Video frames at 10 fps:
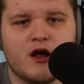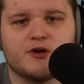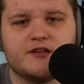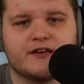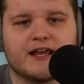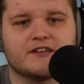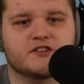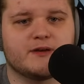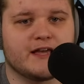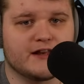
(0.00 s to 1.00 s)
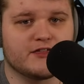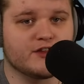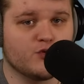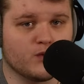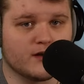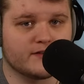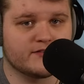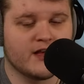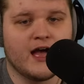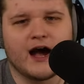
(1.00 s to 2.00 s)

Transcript: where you can ask me anything you want.